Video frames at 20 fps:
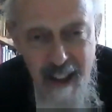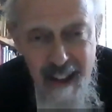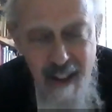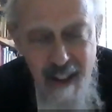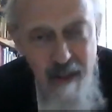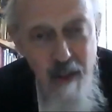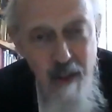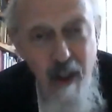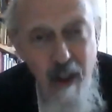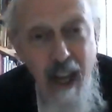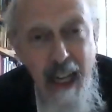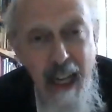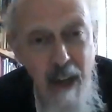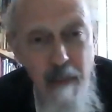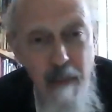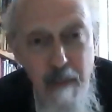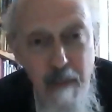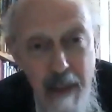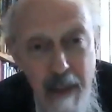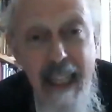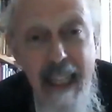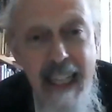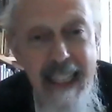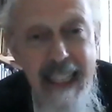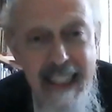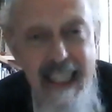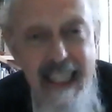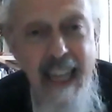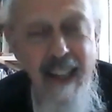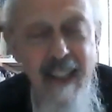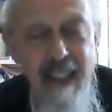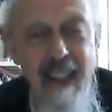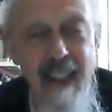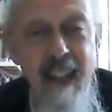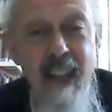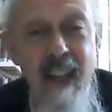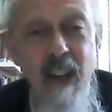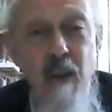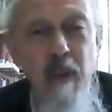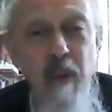if you like, a meaning set
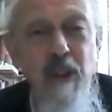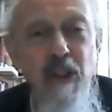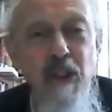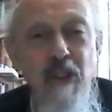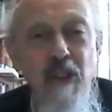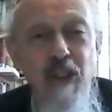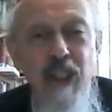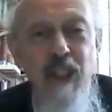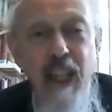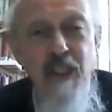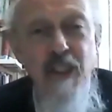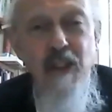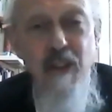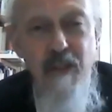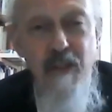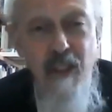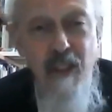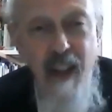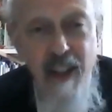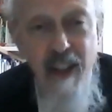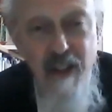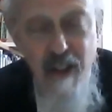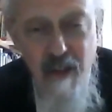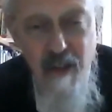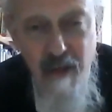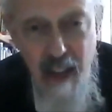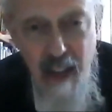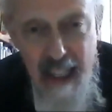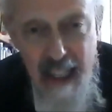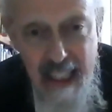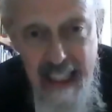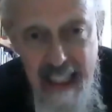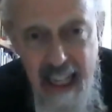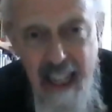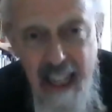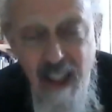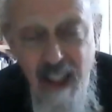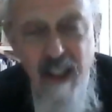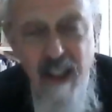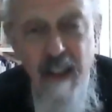which justifies and
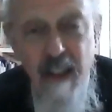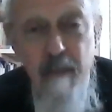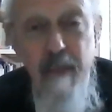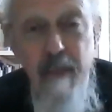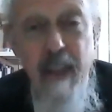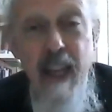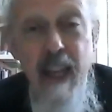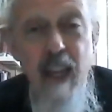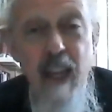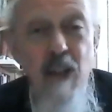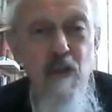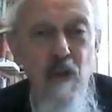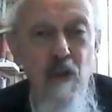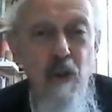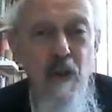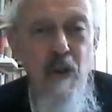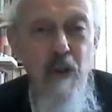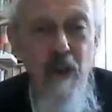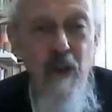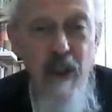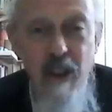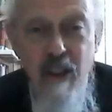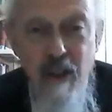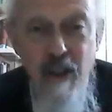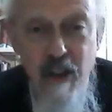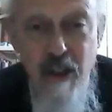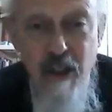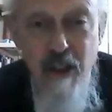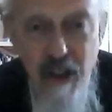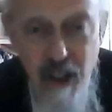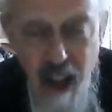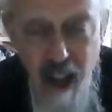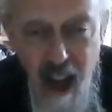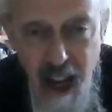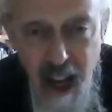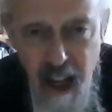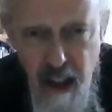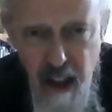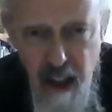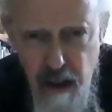validates his or her
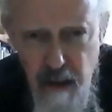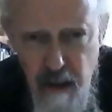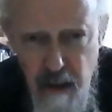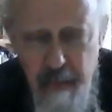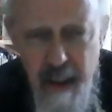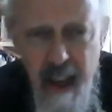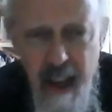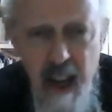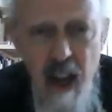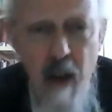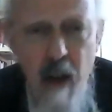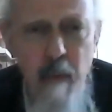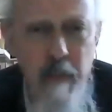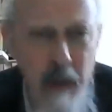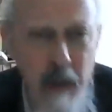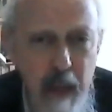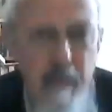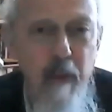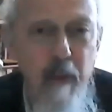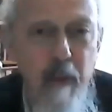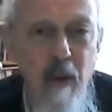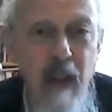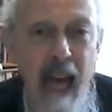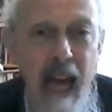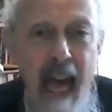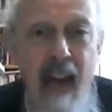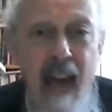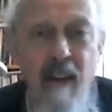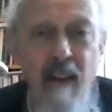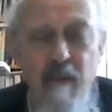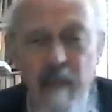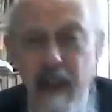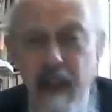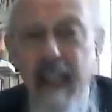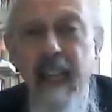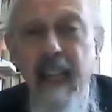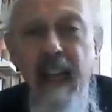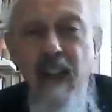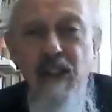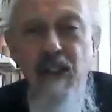desires. People have
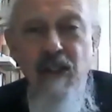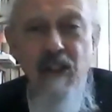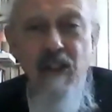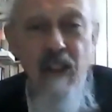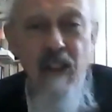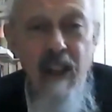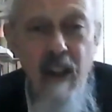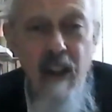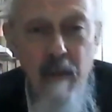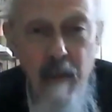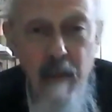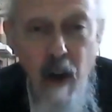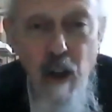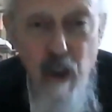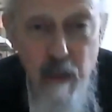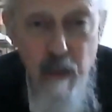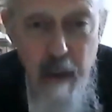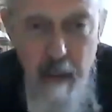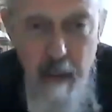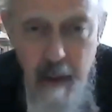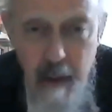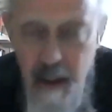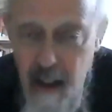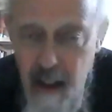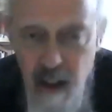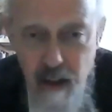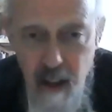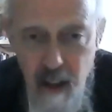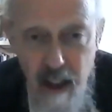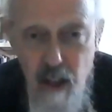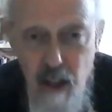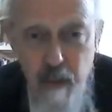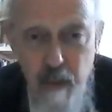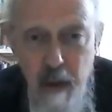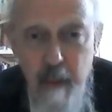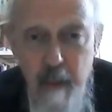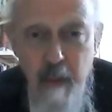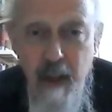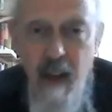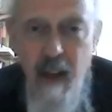meanings. Most people, unless
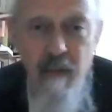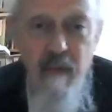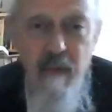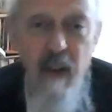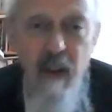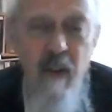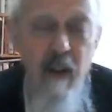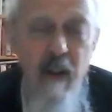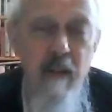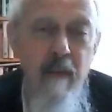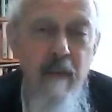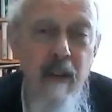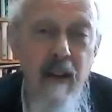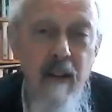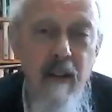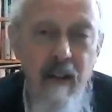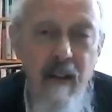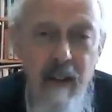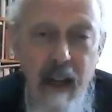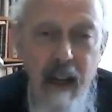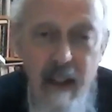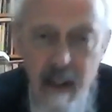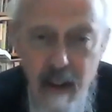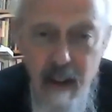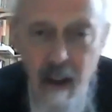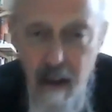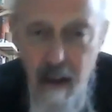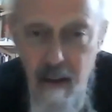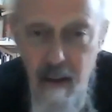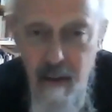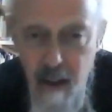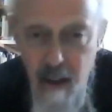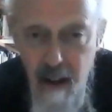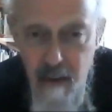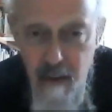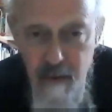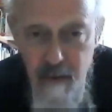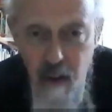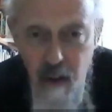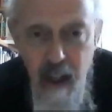people are very,
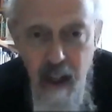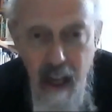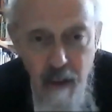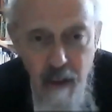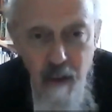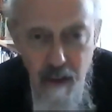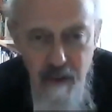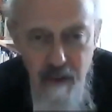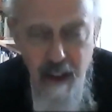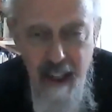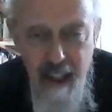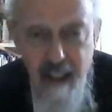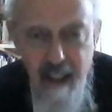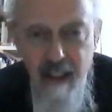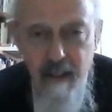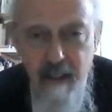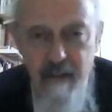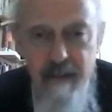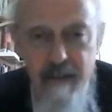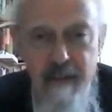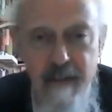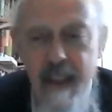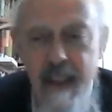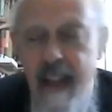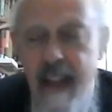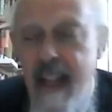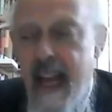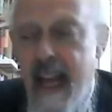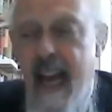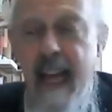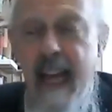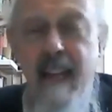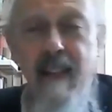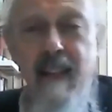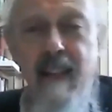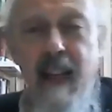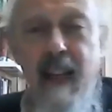very unreflective and